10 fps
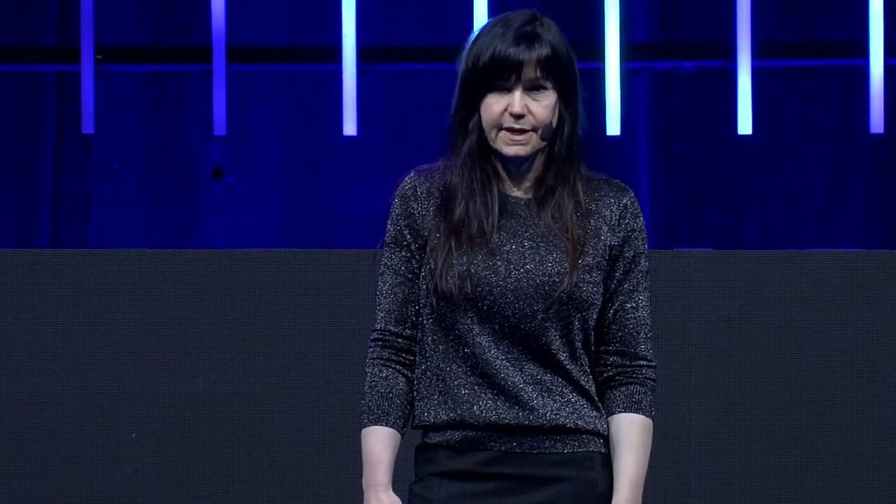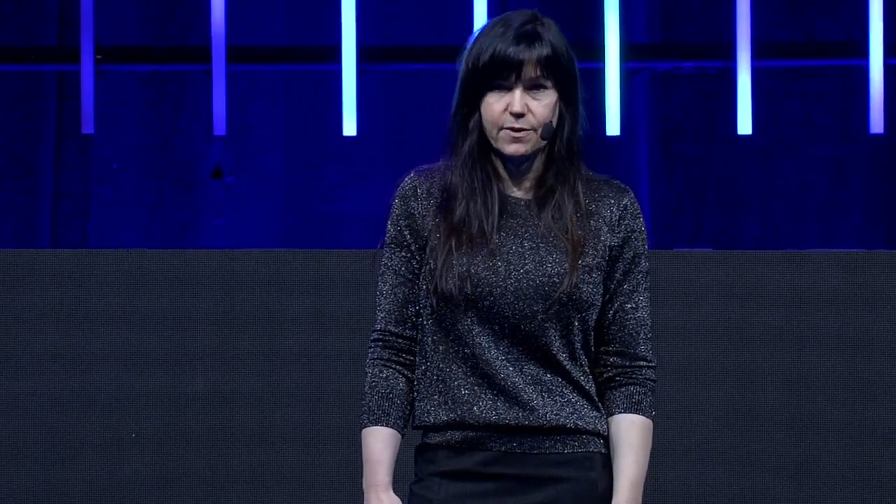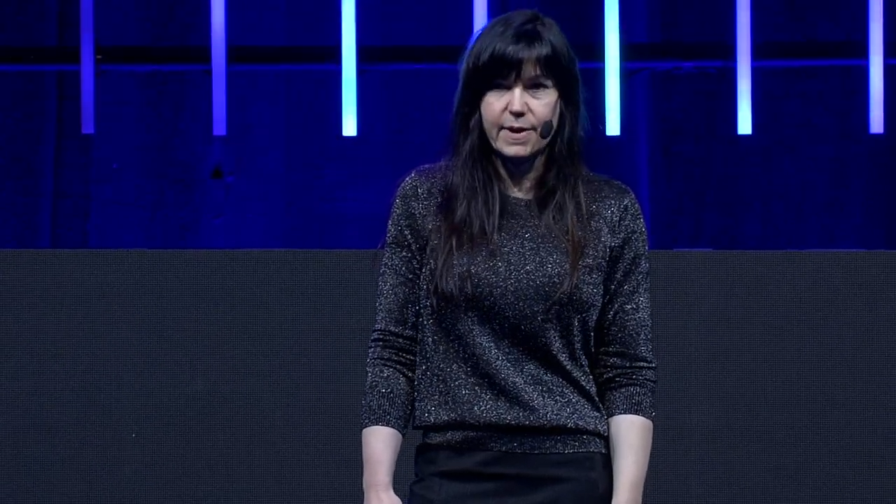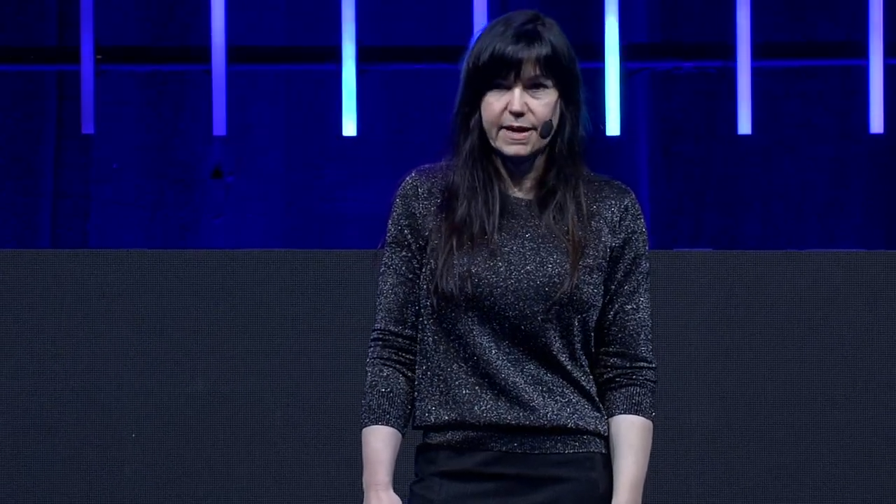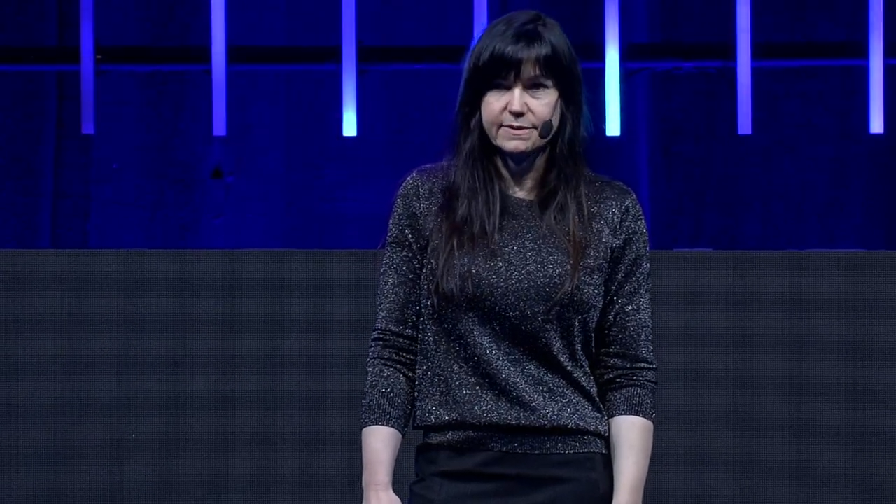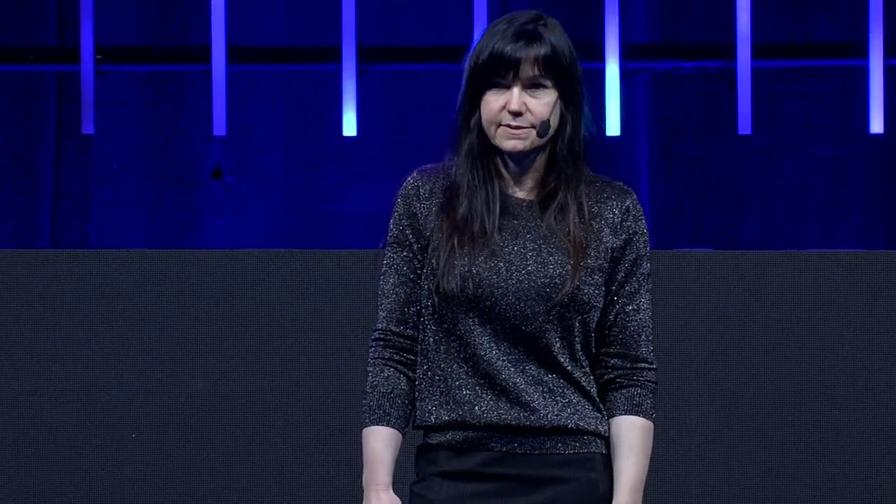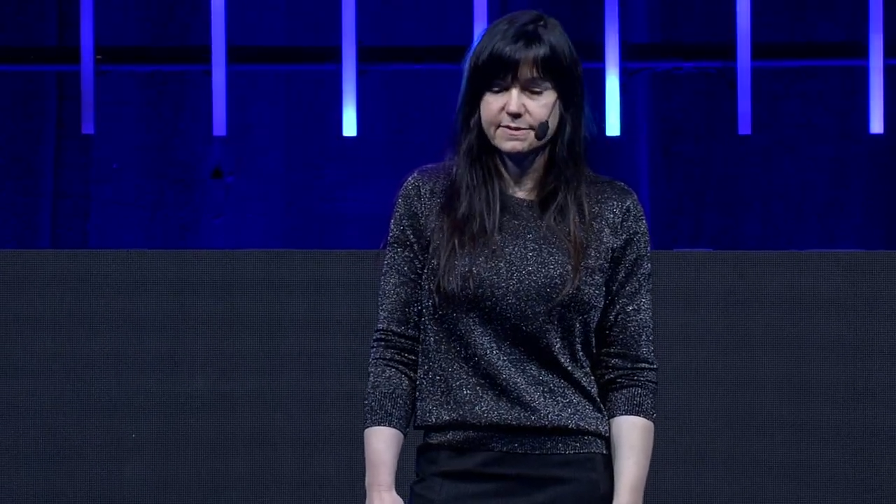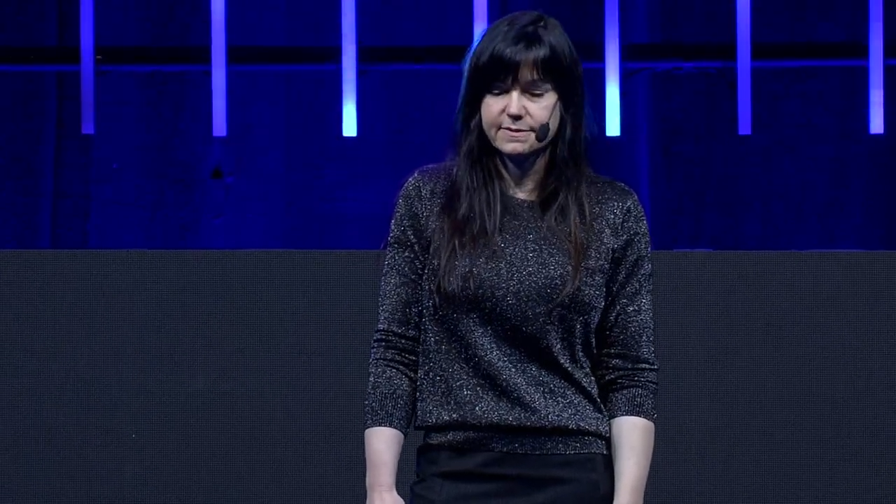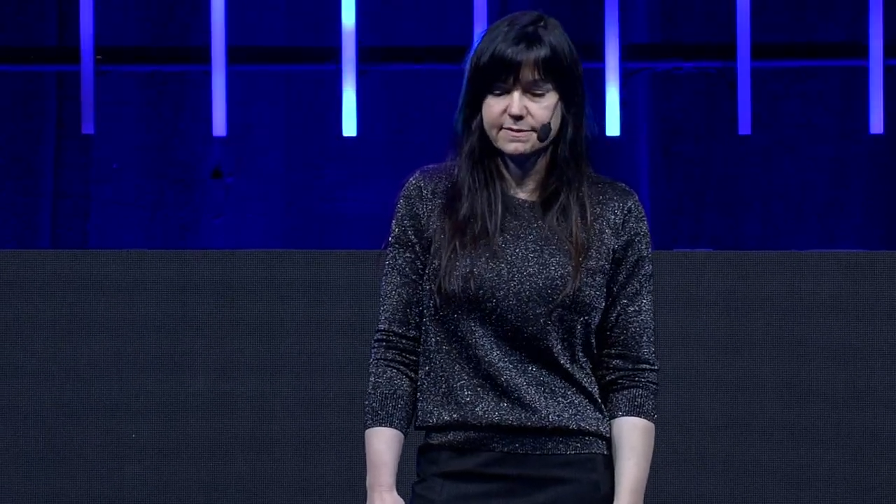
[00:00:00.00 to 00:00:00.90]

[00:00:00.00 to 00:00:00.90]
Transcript: All right.